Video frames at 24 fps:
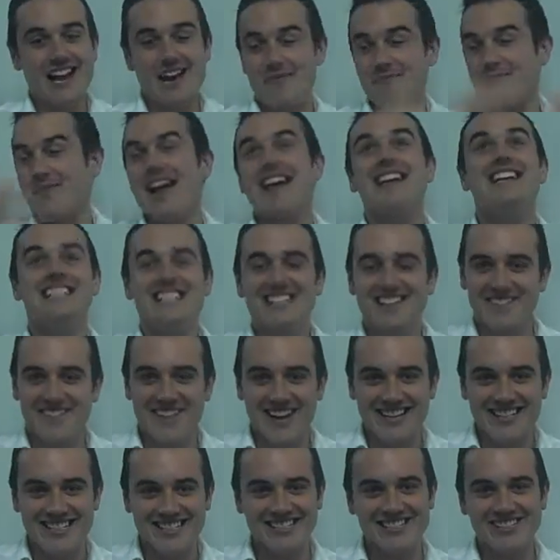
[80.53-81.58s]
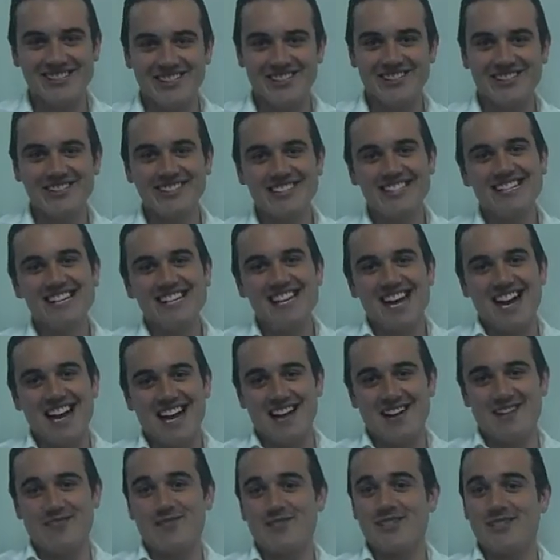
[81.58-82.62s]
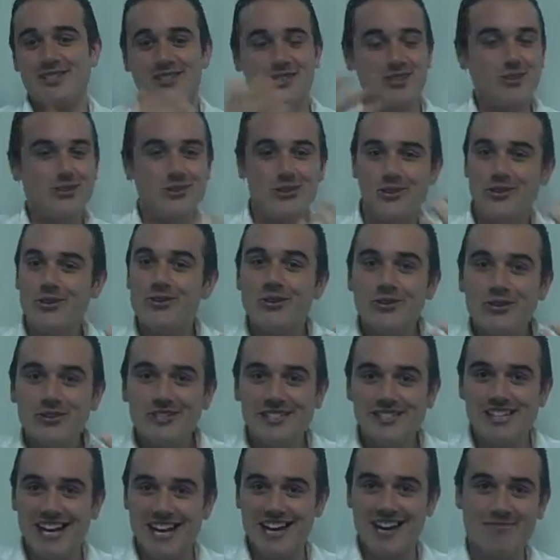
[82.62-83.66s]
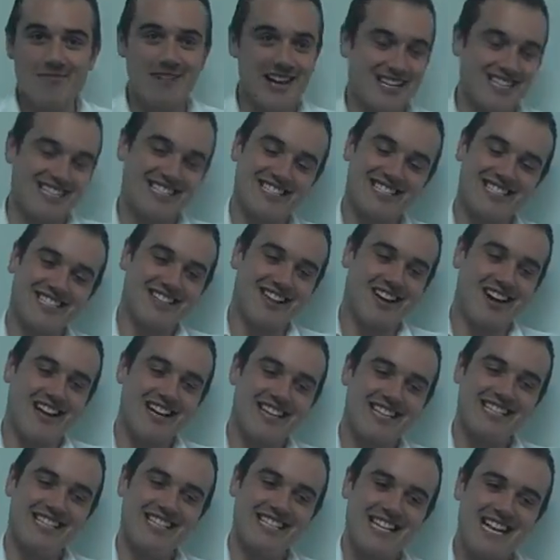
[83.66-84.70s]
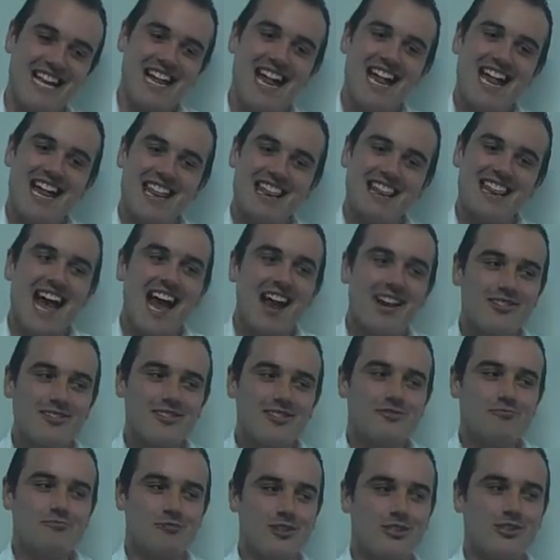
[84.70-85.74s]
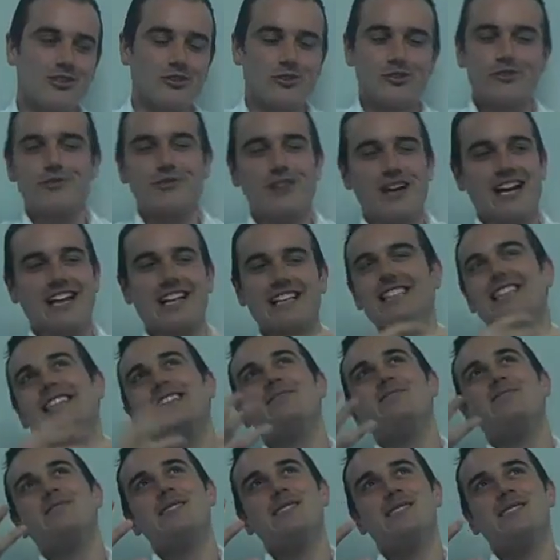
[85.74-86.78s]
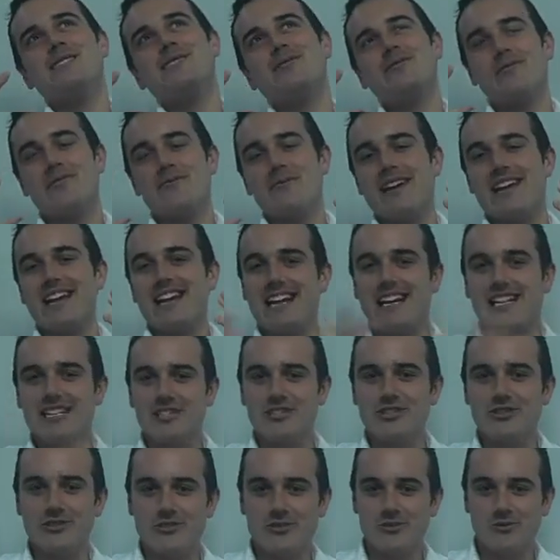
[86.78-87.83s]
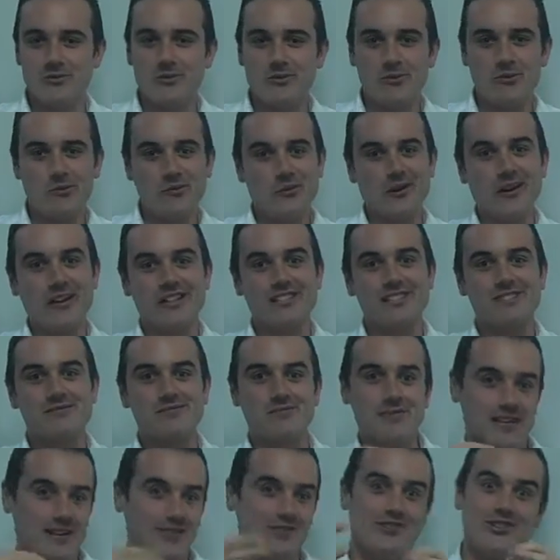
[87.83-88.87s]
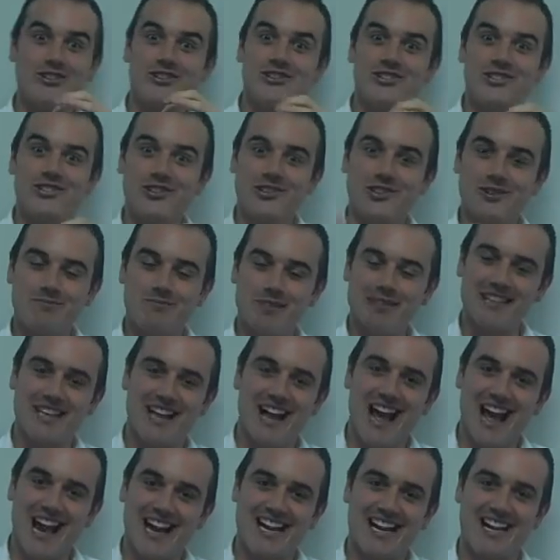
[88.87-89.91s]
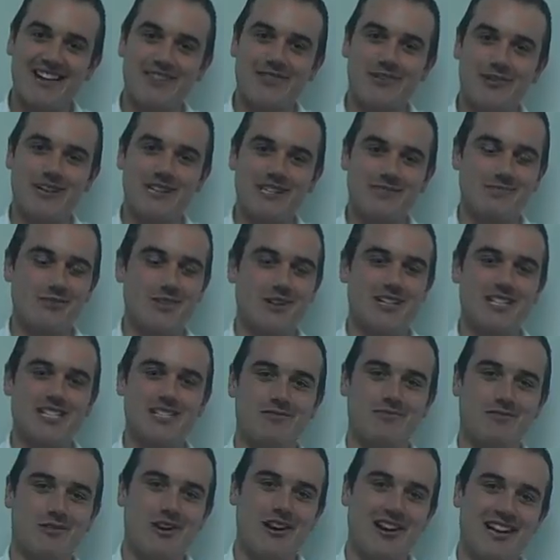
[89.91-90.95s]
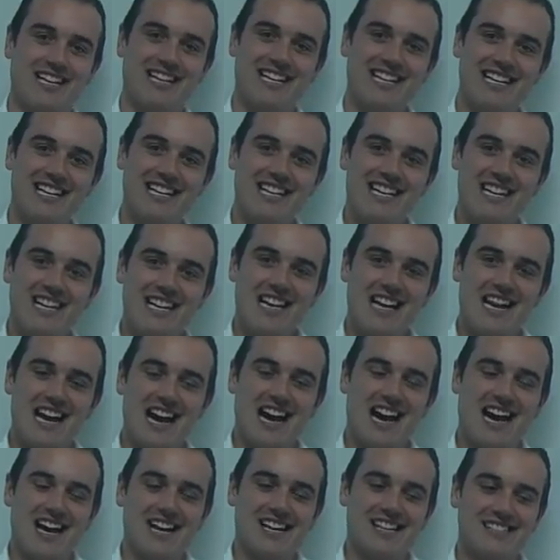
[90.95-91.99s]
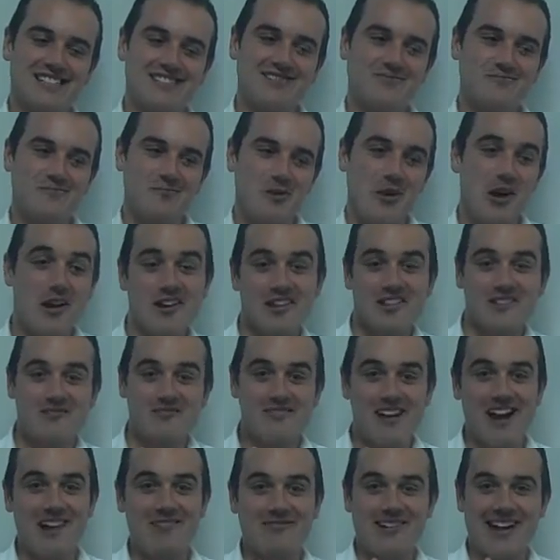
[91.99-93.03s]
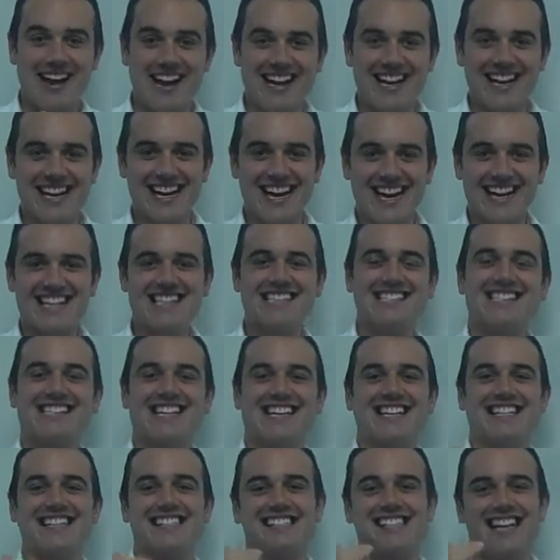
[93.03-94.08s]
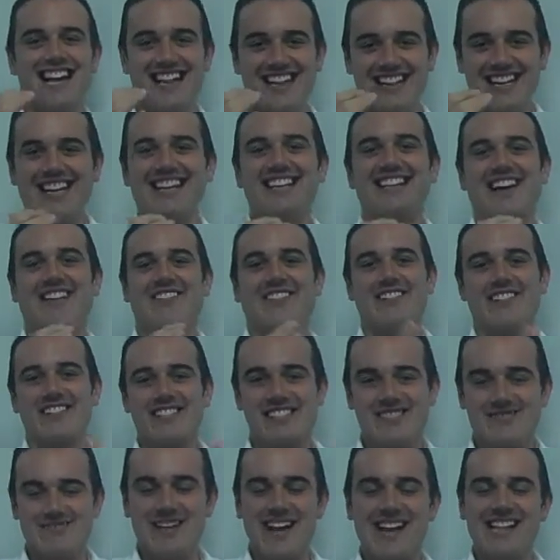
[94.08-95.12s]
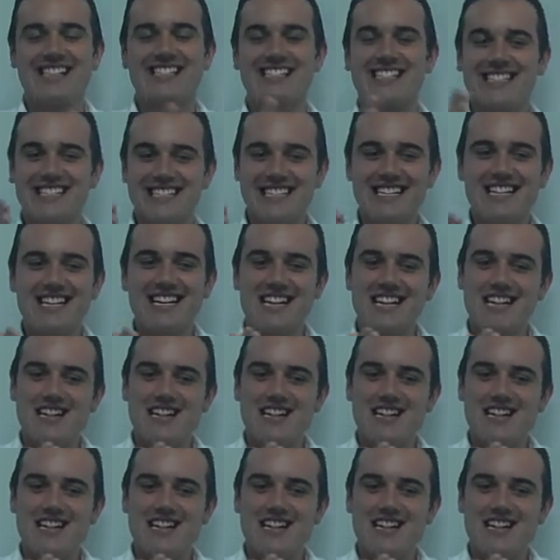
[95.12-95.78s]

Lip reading: amazing fashion show for two huge and amazing designers. That was sort of a glimpse for me into what my future could be like. I've always wanted to work the runway, I guess, and I think that was the best